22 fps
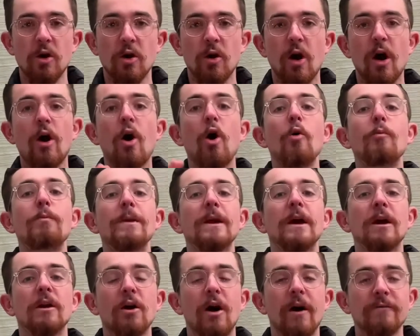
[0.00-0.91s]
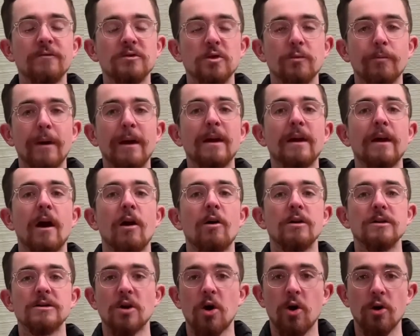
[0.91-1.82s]
opening an offshore bank account
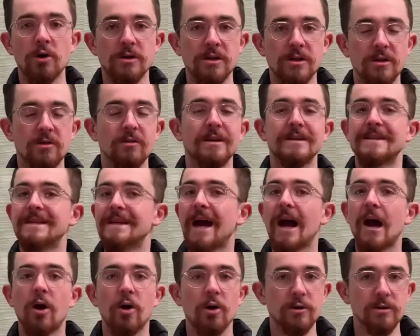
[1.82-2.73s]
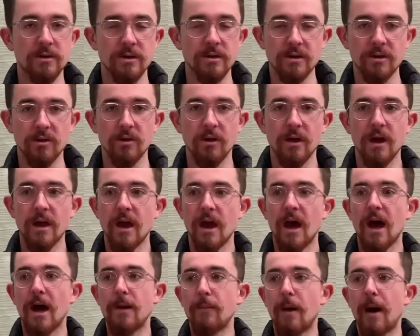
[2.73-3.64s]
is hard to do. It's not hard to do.
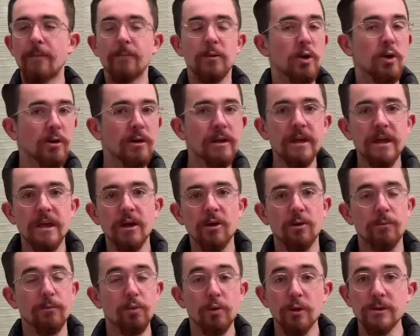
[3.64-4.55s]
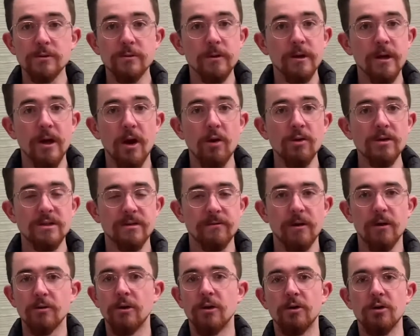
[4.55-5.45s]
I'm currently here in Prizren,
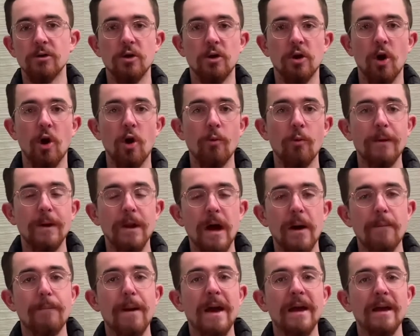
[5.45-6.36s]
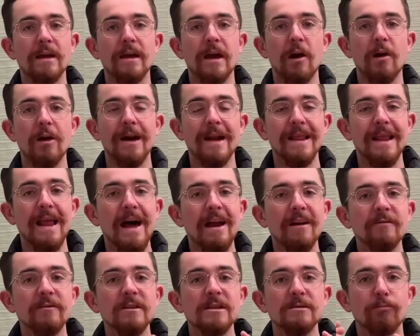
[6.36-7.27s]
Kosovo. You can open a bank account in a lot
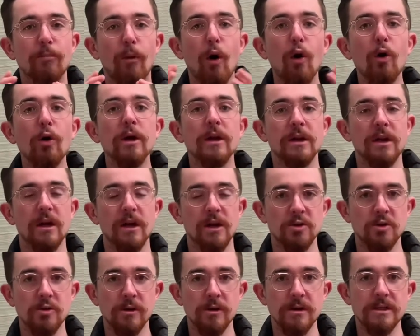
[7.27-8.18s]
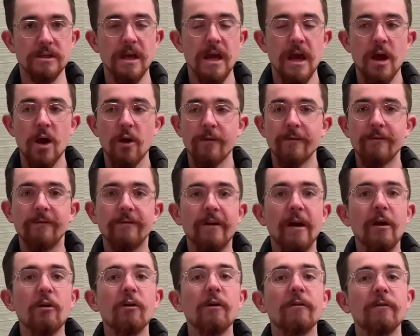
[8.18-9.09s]
of these Balkan countries
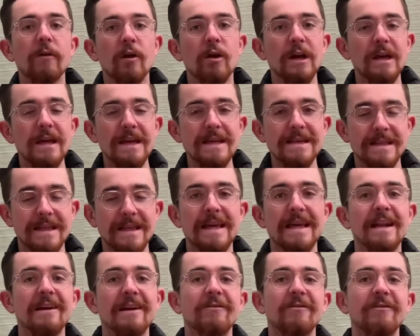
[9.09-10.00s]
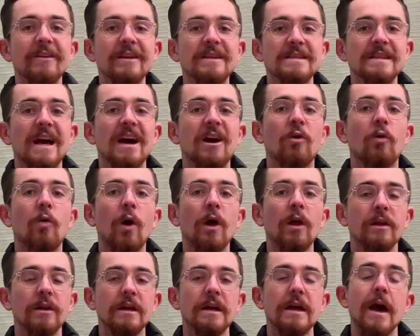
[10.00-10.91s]
very, very easily, and it fits that
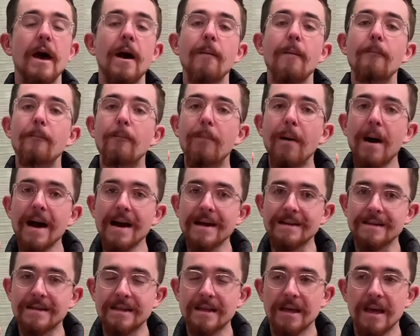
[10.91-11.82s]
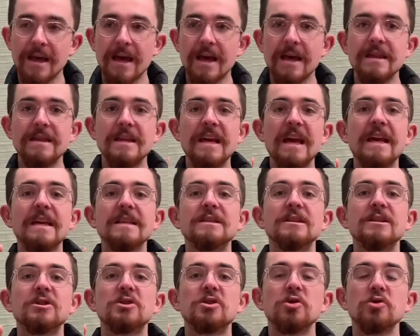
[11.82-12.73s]
quality. But the
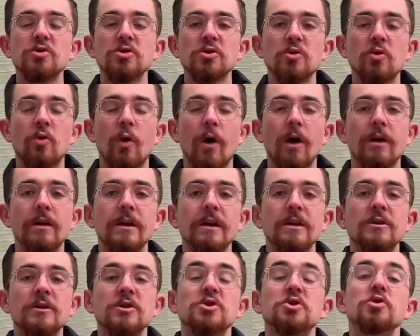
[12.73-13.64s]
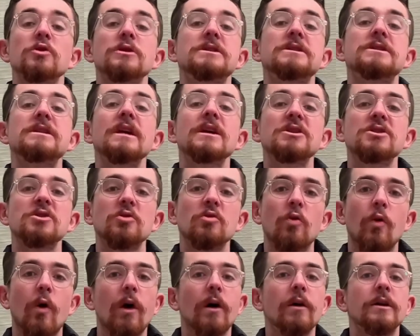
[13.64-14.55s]
institutional quality and the
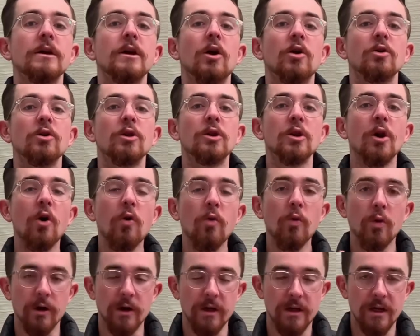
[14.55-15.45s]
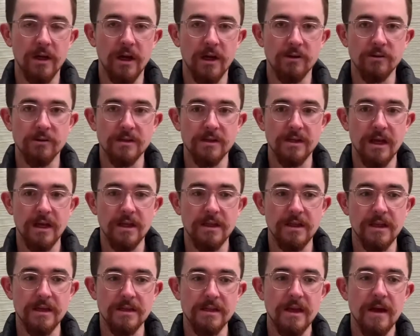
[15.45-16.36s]
jurisdiction quality are lower in countries like
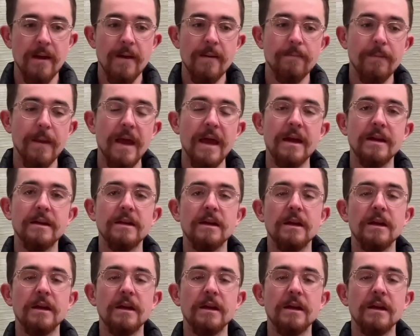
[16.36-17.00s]
this. And